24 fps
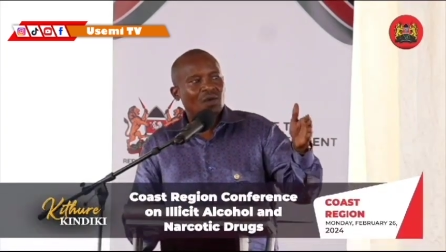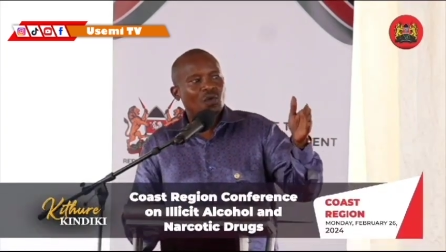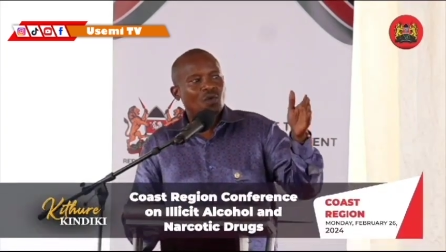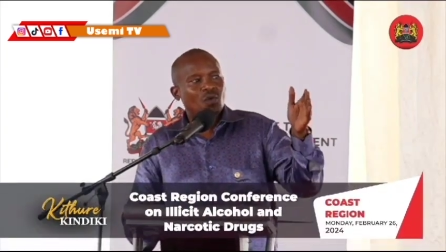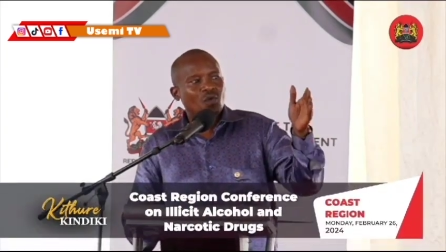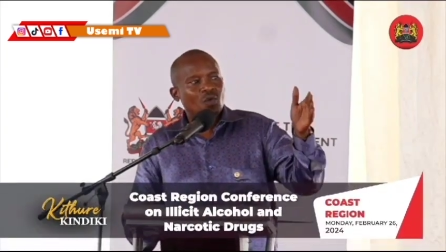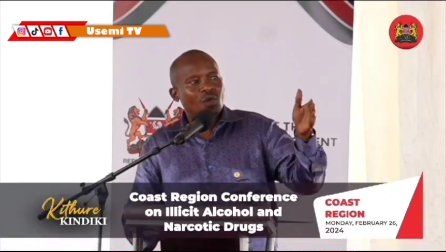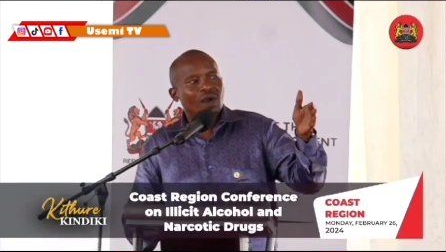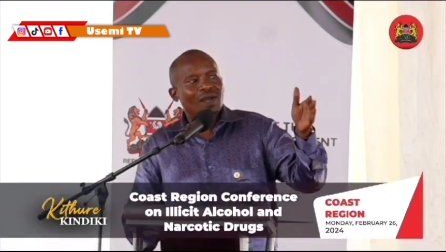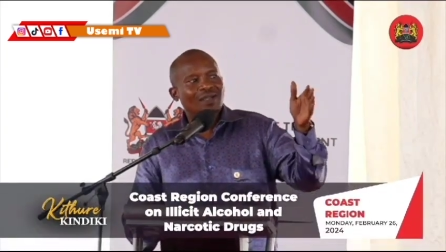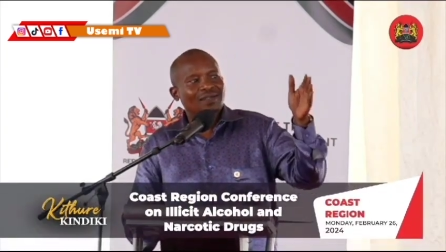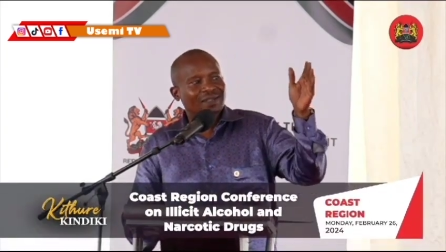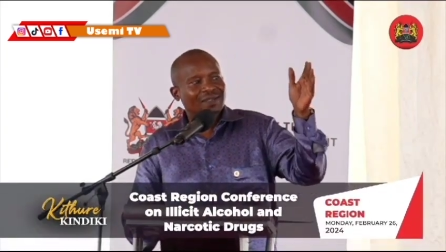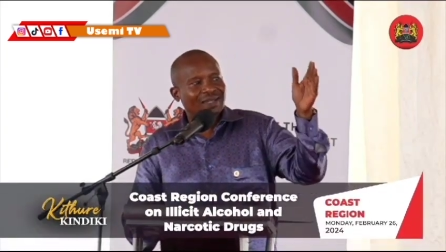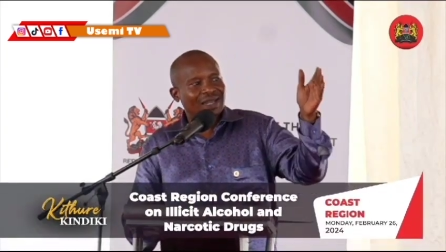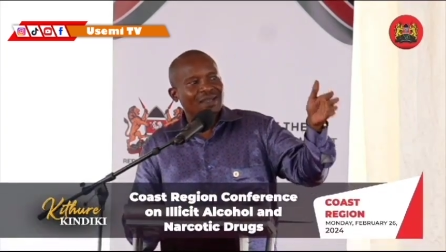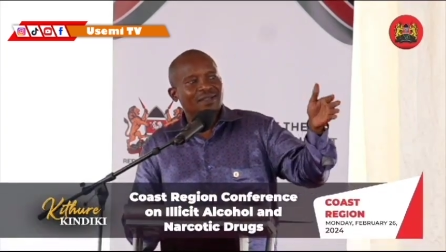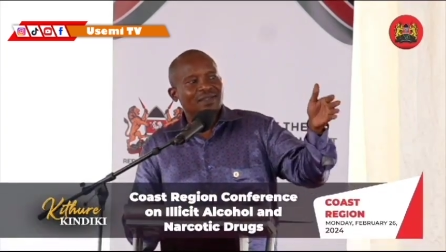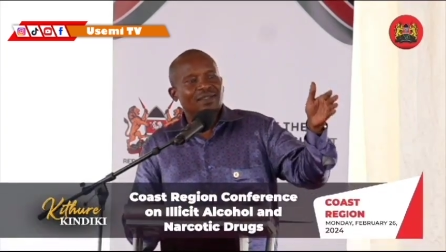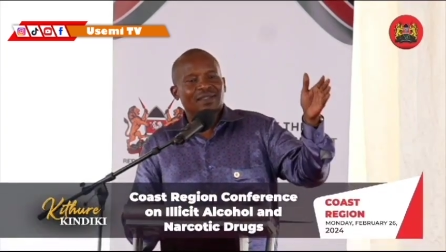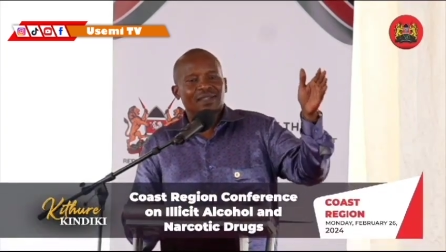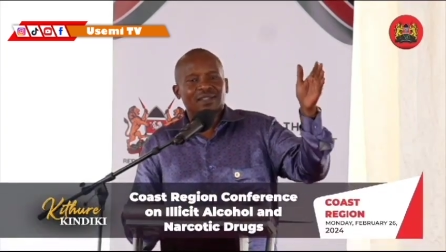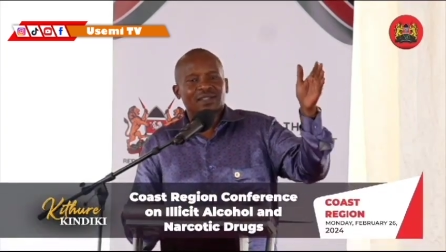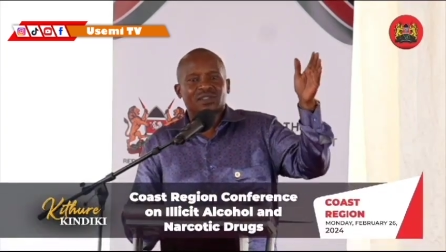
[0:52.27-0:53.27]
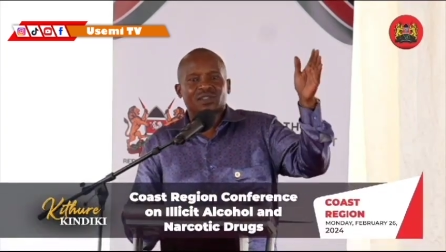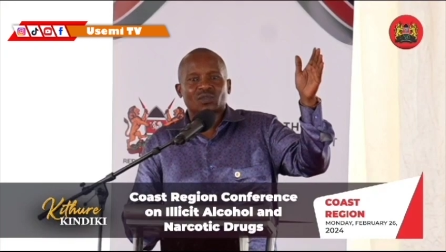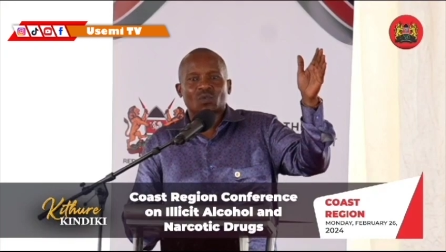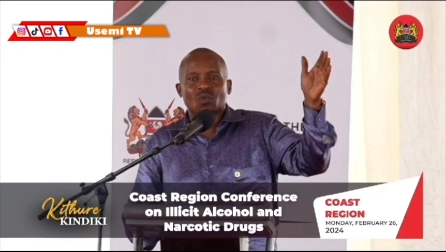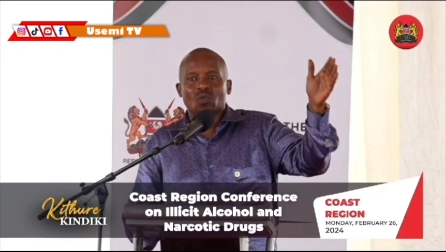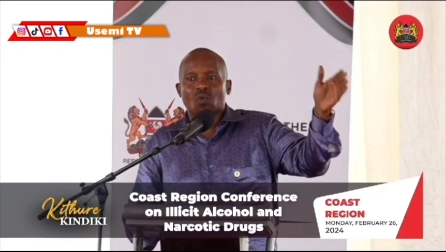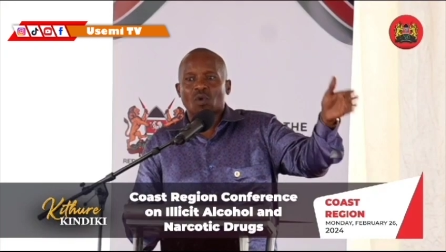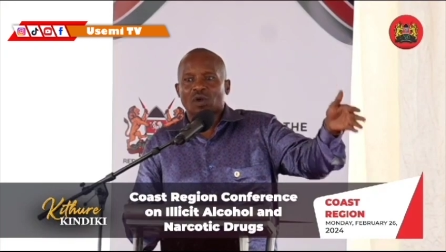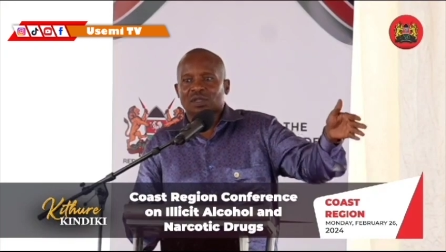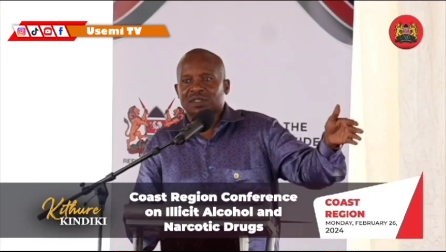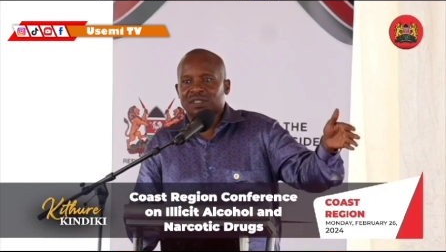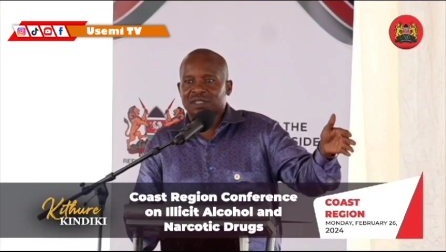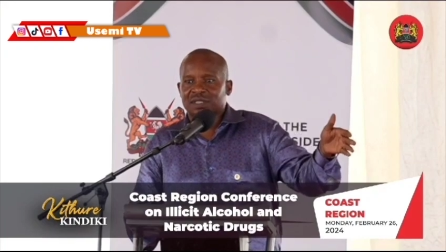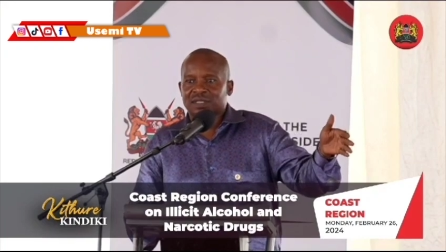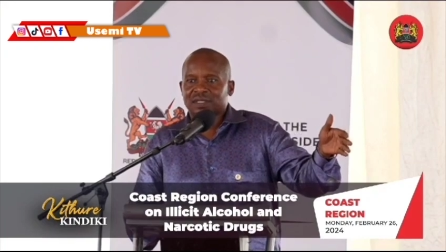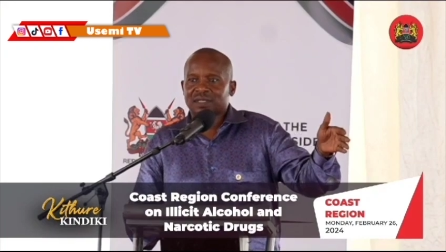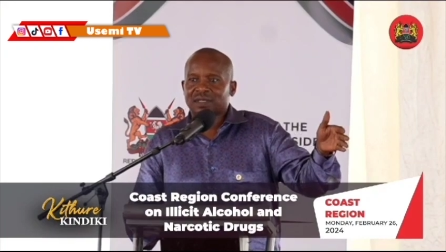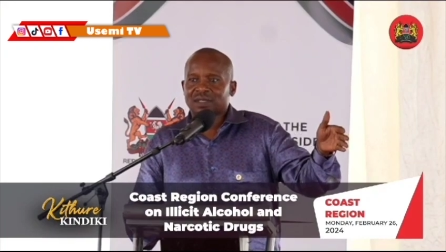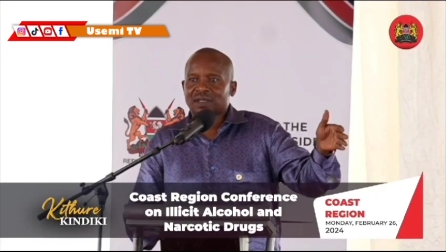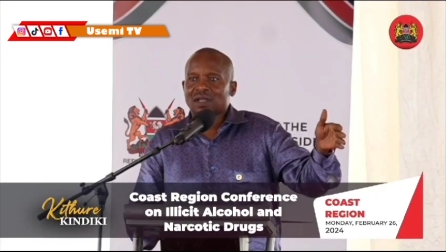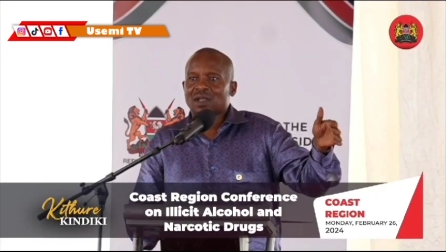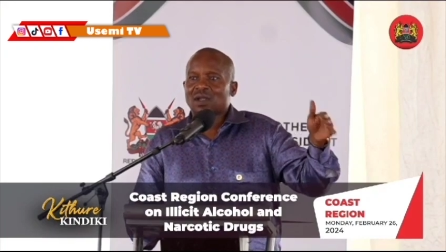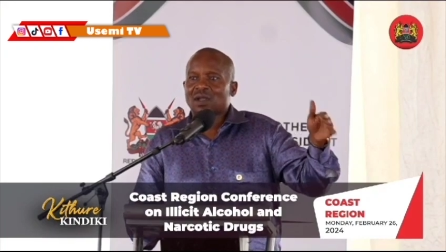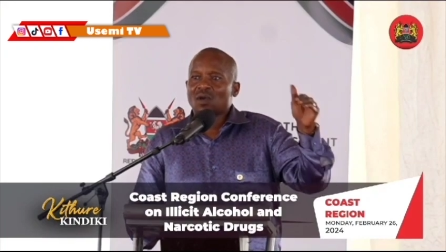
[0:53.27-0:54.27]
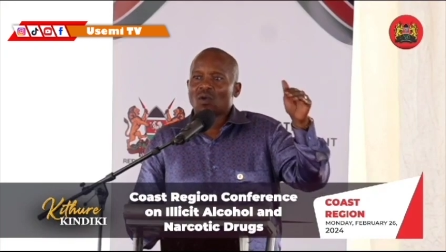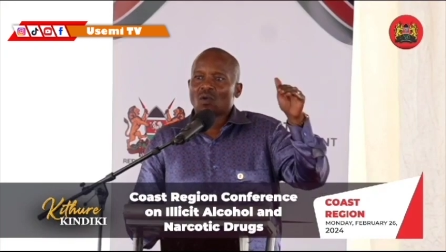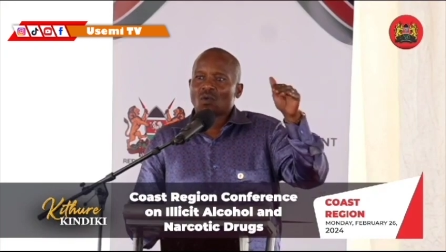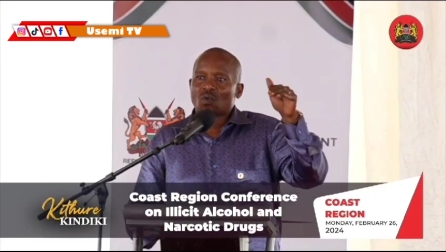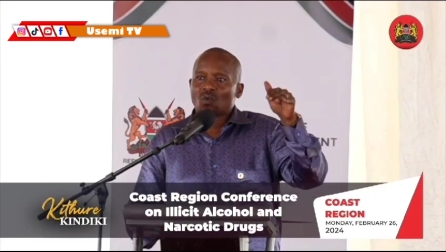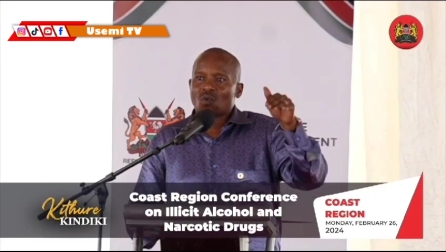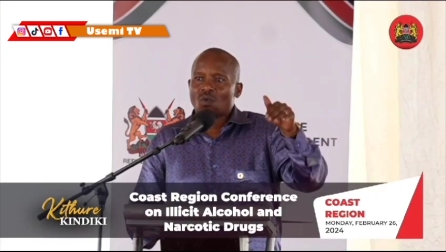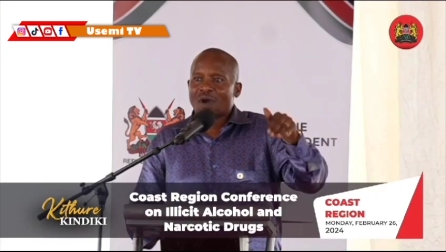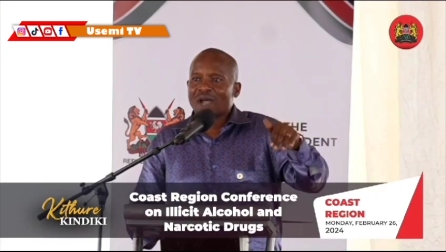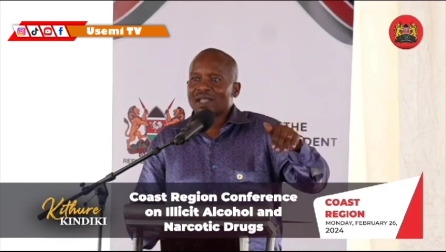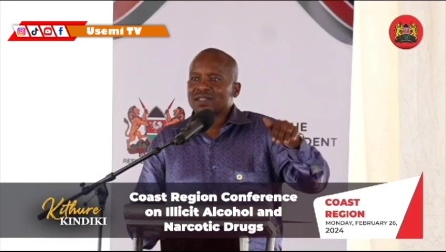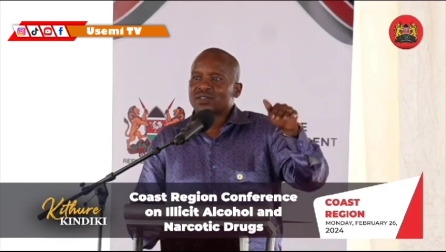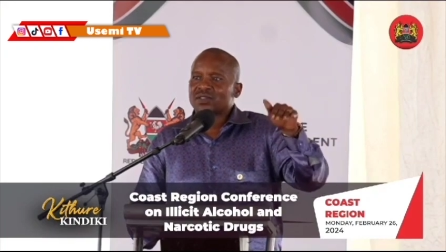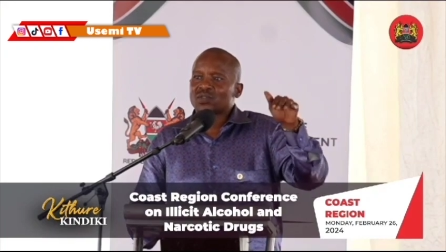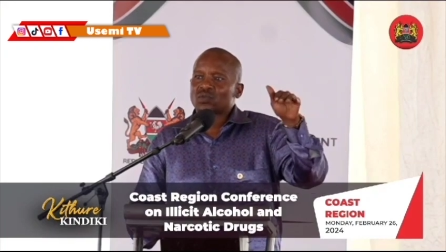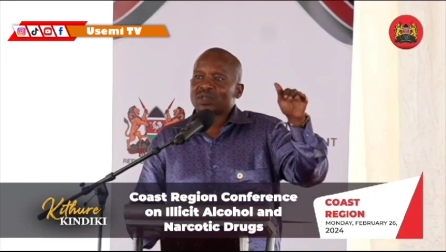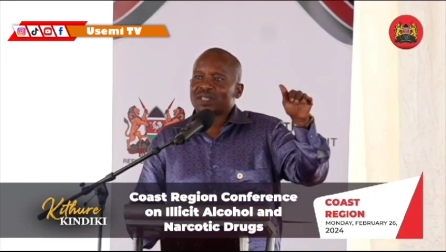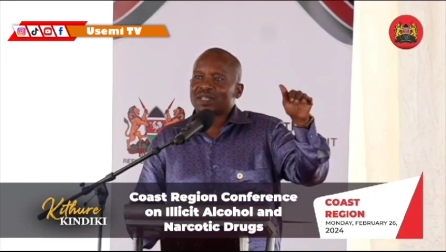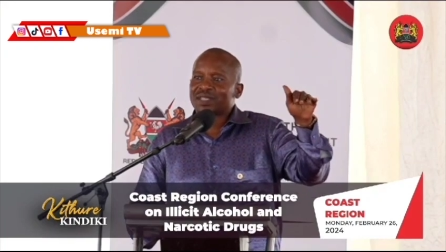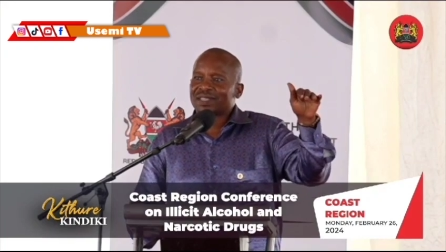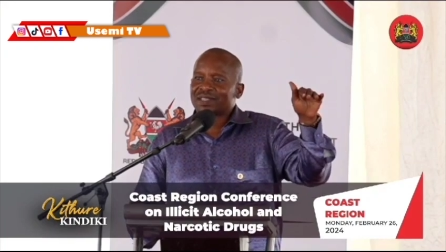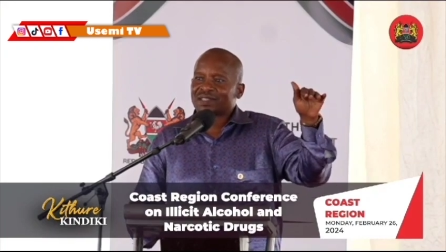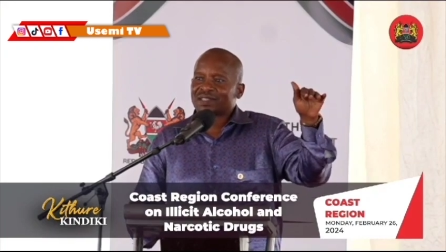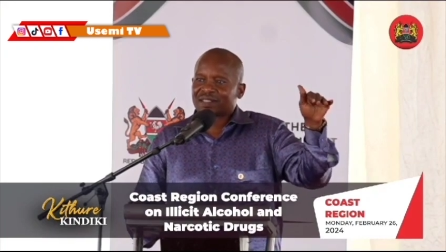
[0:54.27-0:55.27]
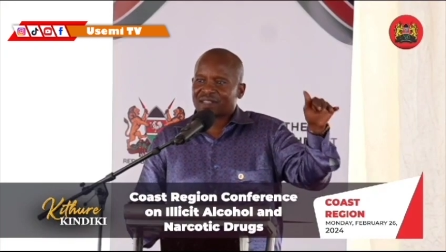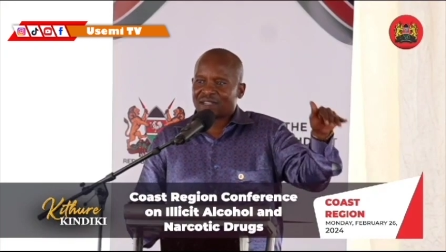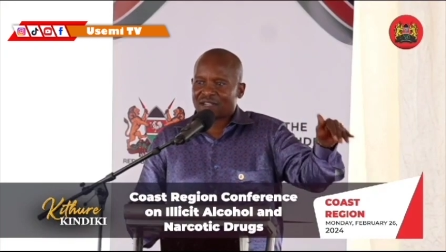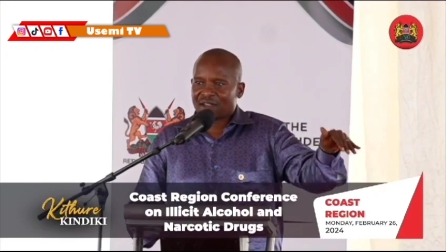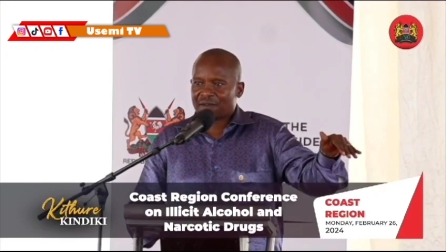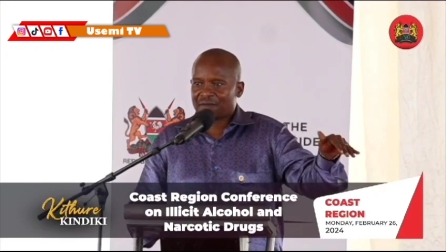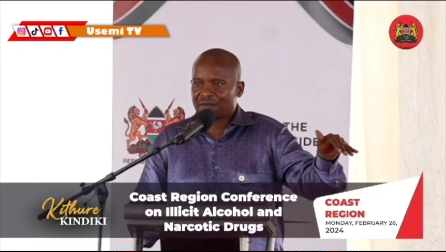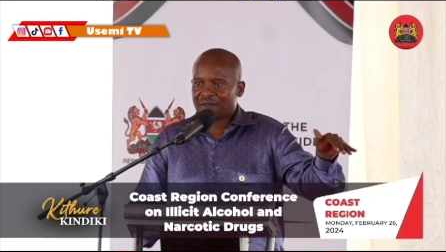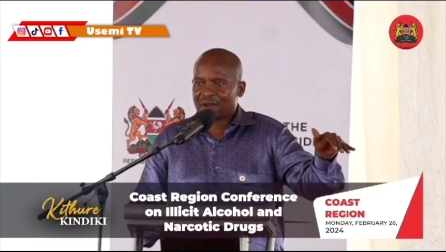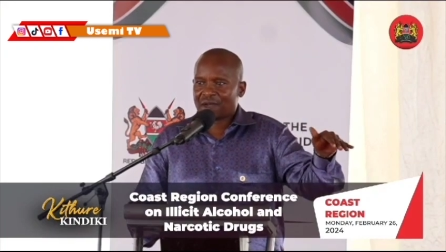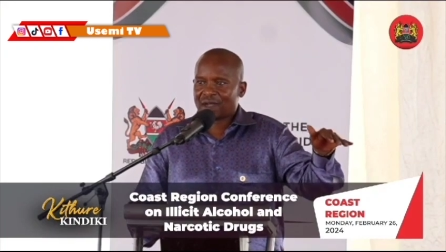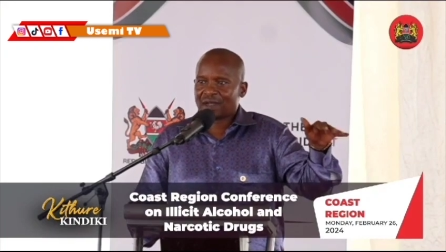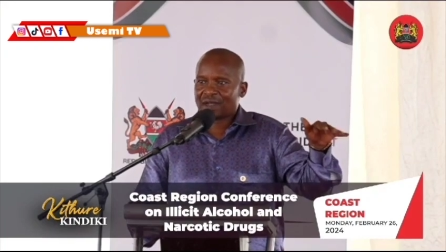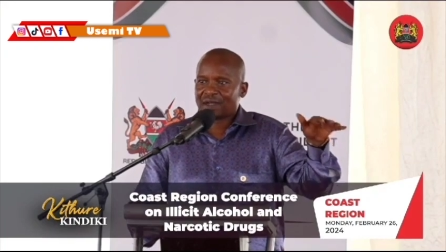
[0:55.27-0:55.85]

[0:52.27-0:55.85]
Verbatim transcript: who has licensed what. Once we discover